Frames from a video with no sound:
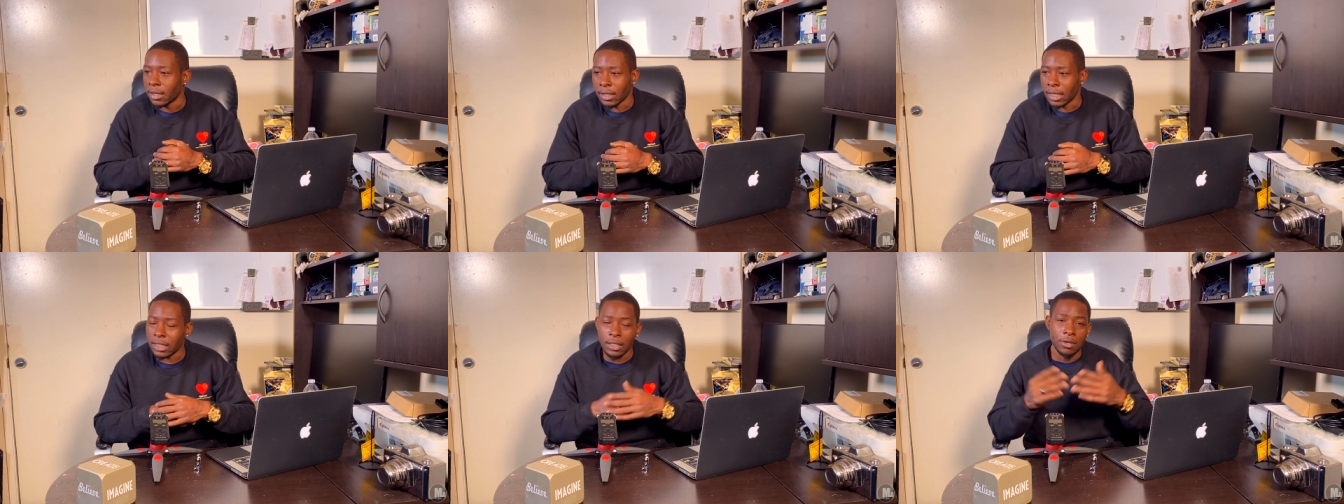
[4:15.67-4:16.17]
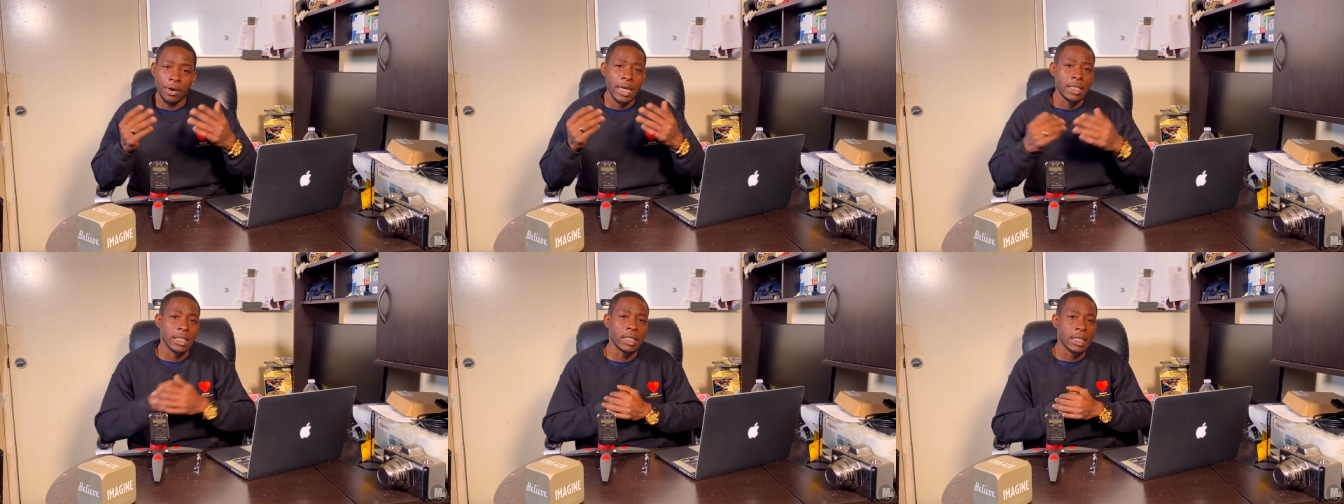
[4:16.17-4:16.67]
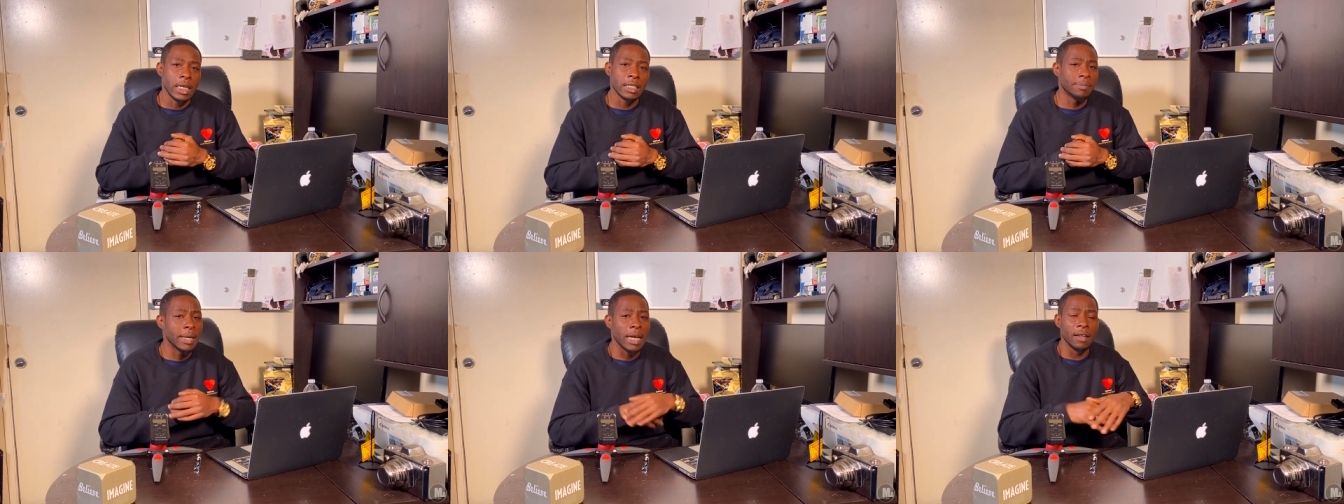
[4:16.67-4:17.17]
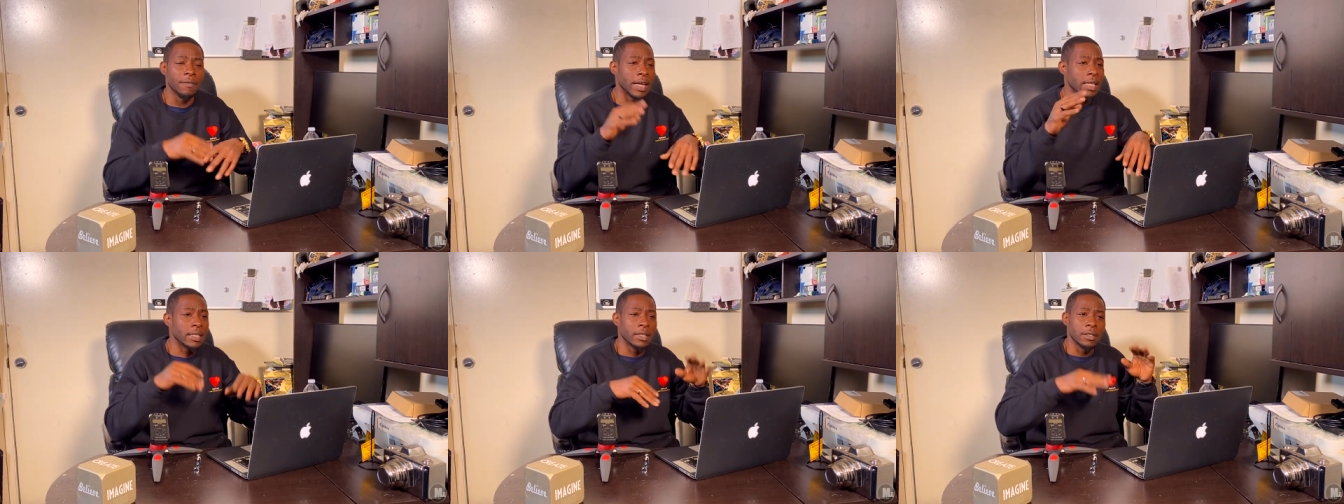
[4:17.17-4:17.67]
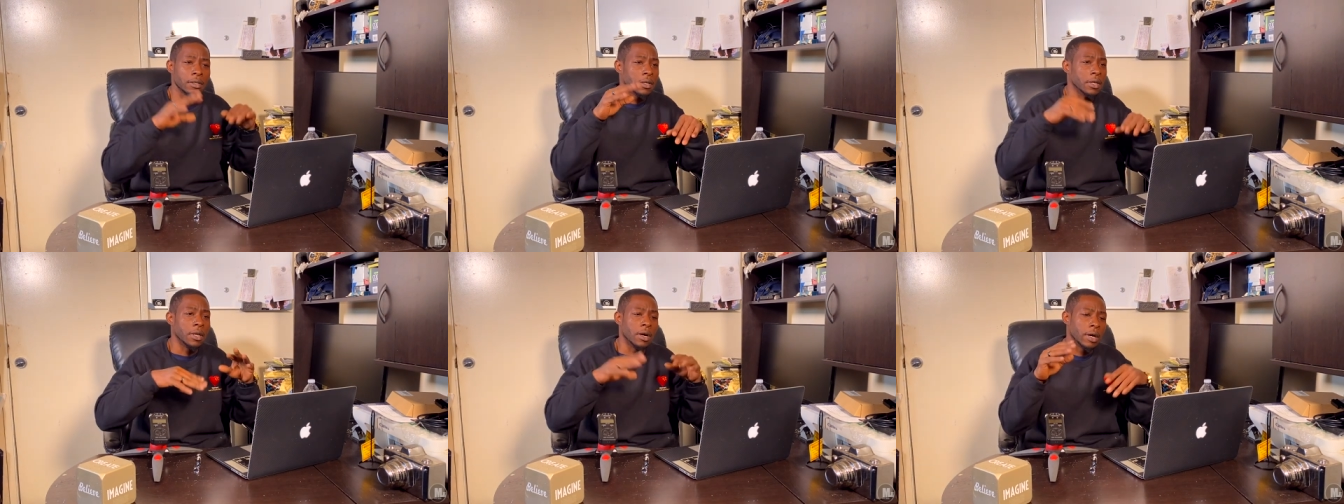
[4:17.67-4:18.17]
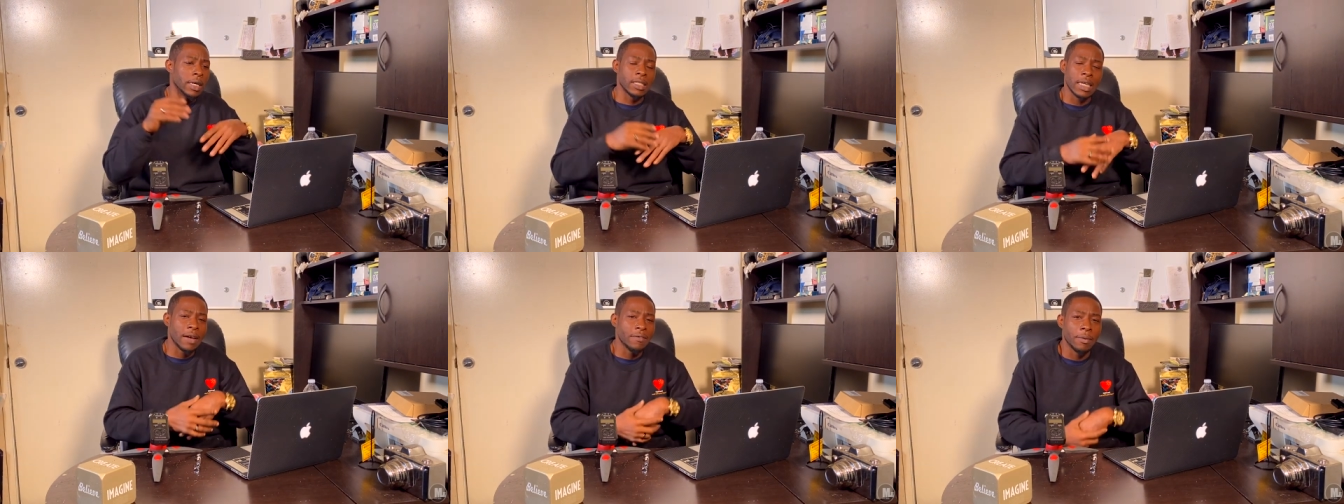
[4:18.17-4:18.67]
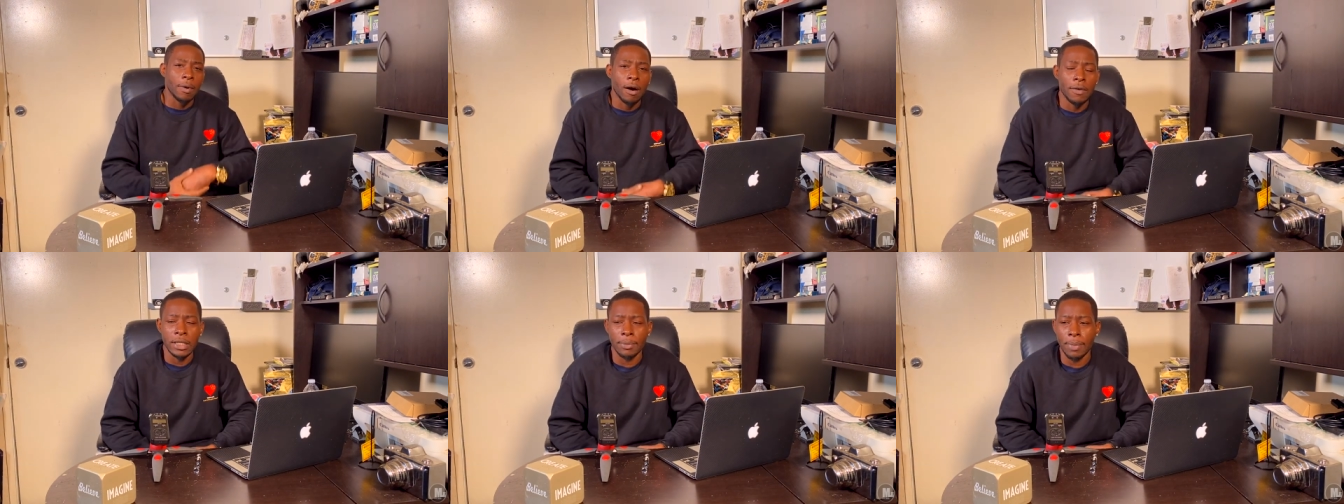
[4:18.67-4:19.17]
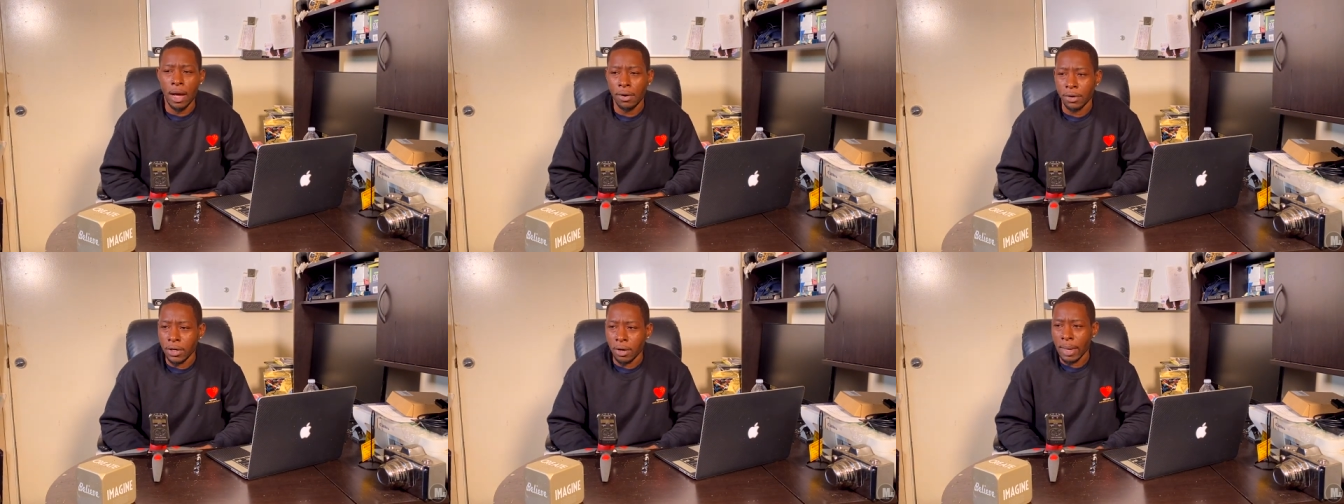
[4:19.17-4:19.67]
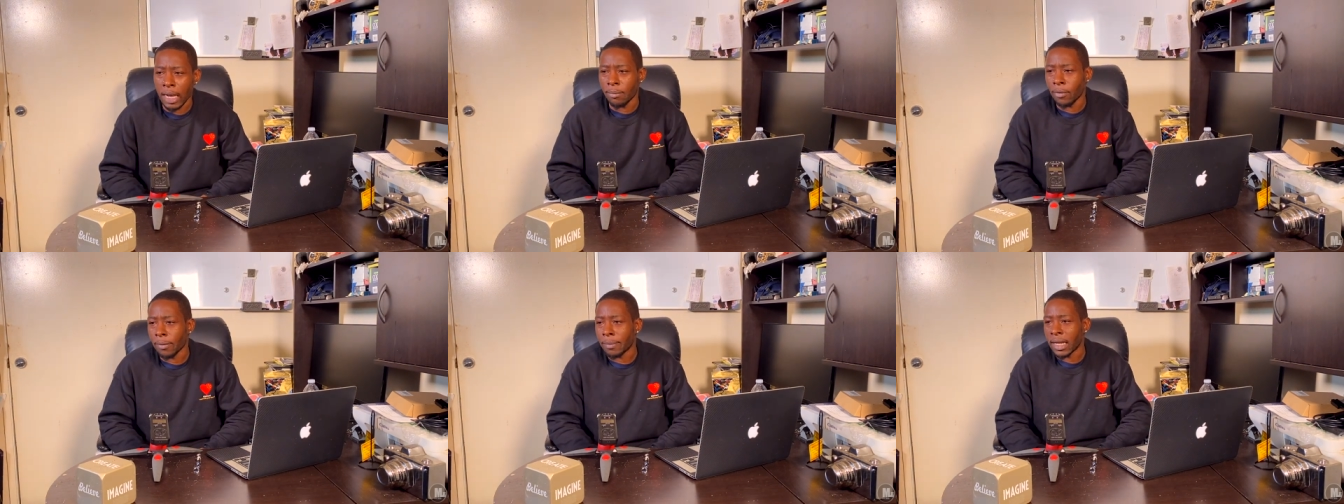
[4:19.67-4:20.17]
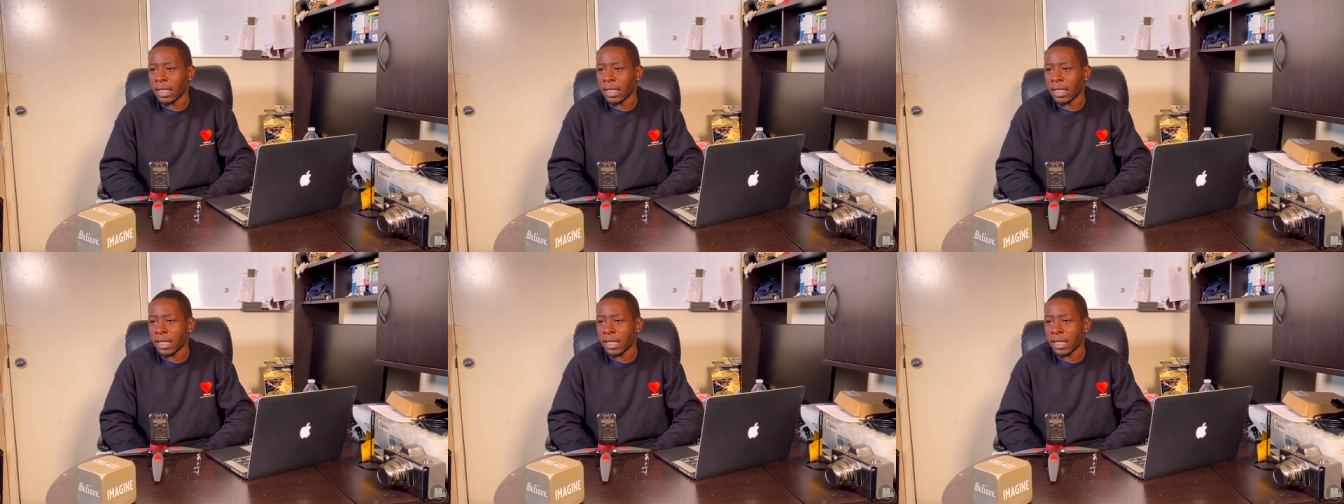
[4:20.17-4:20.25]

this is crazy because I just been elevating, you know, and it's not even always about, you know, making more money.